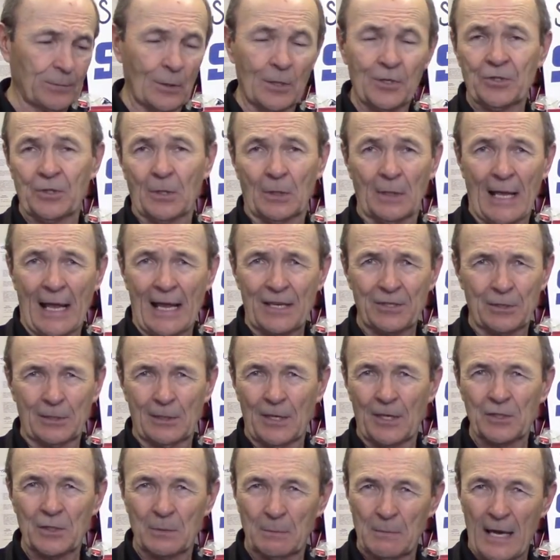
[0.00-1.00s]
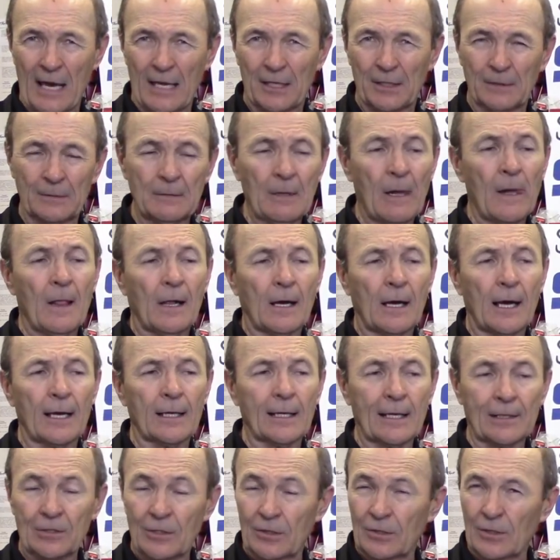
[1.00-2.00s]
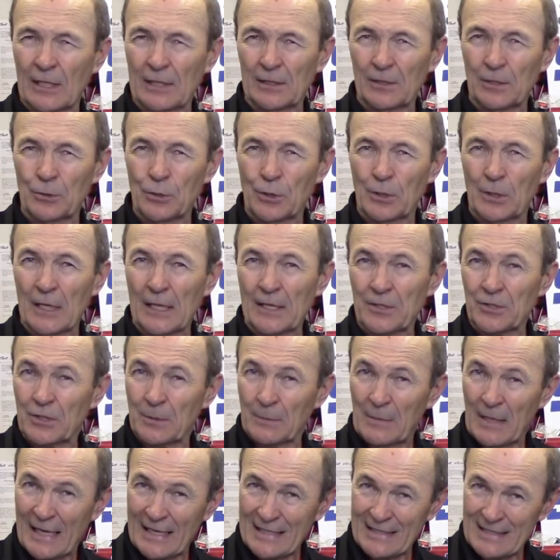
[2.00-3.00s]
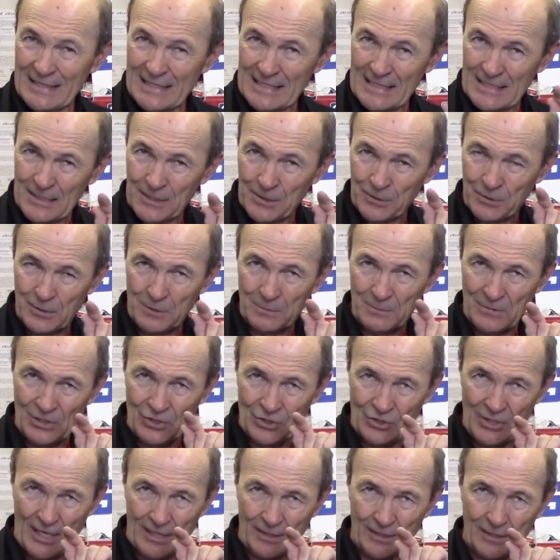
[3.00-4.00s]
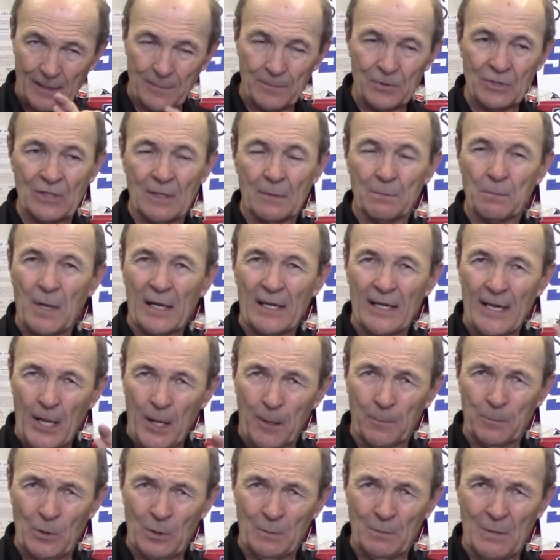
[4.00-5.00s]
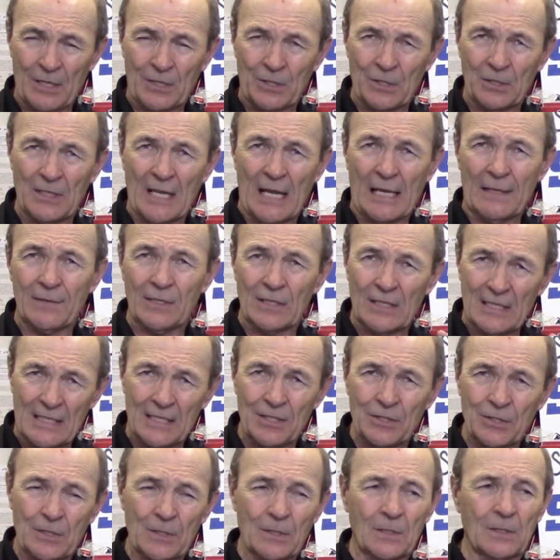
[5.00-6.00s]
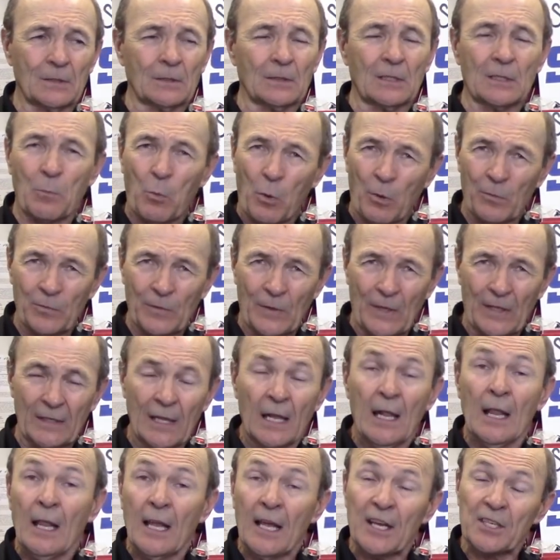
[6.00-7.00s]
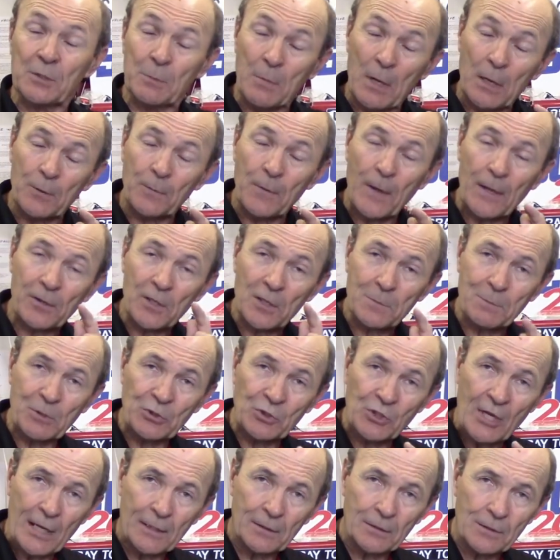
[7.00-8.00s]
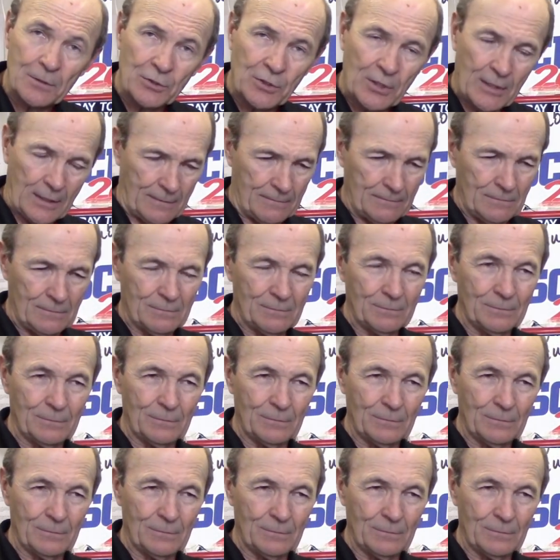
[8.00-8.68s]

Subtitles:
First or last, it doesn't matter. I like to think that you're getting some ideas from these tech tips that might help you make your diving easier, a little more fun. As a matter of fact, this particular tech